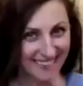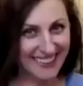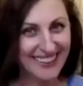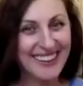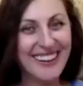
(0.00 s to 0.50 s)
I
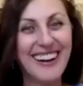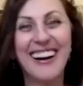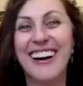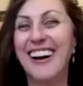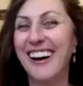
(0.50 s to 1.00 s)
think of
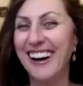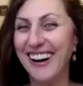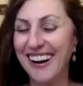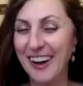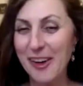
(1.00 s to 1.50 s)
myself as a
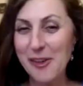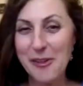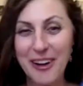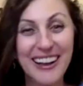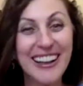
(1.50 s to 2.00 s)
child.
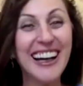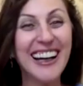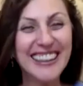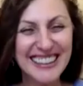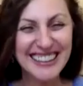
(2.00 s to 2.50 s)

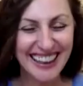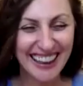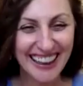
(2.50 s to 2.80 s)
Yes.